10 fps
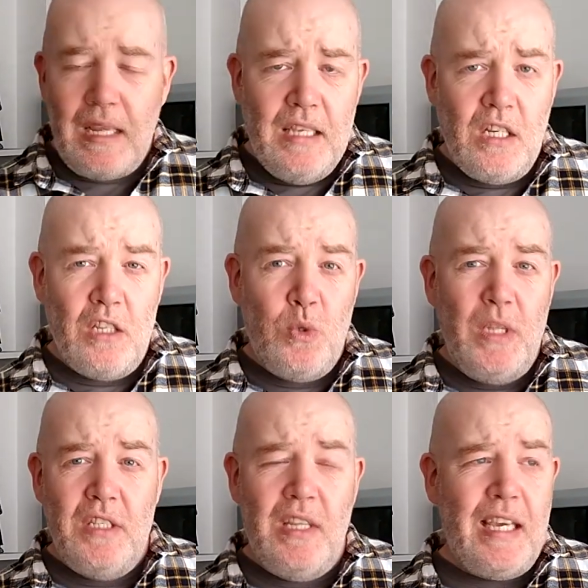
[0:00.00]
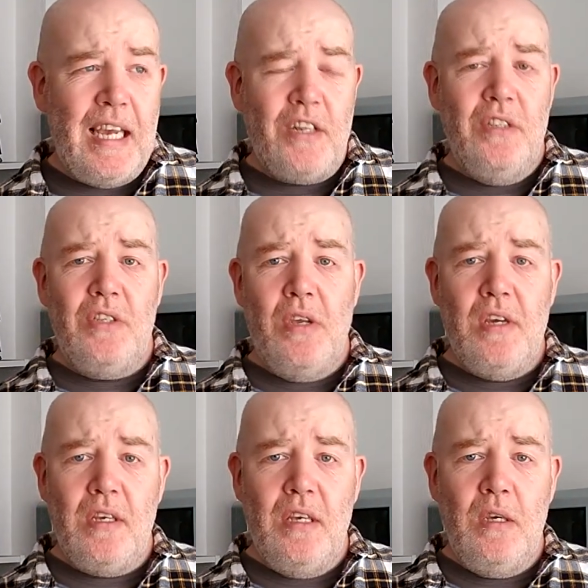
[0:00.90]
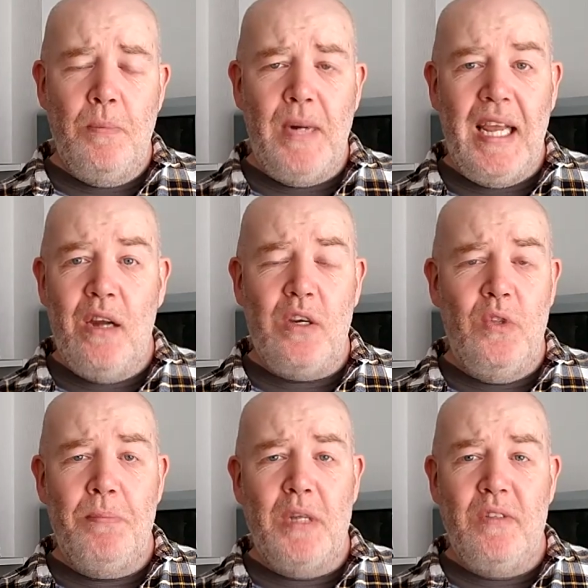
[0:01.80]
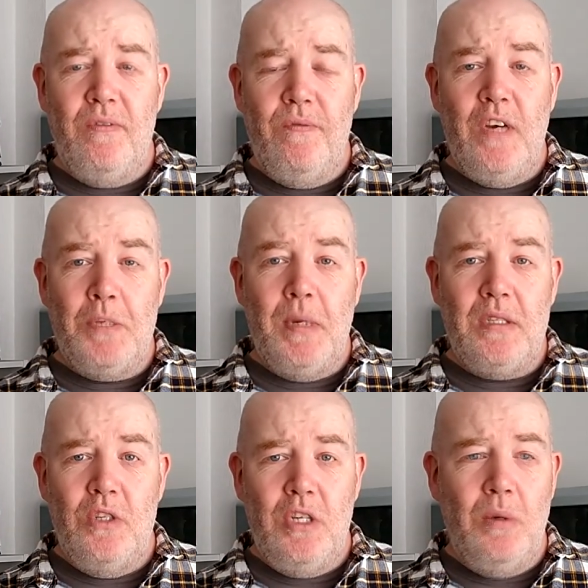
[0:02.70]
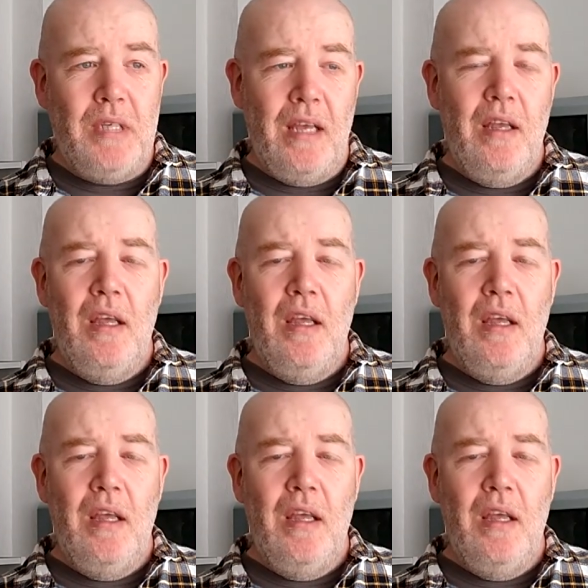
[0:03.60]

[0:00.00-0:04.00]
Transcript: It's got twin stick action, so you can play it like a modern first person shooter.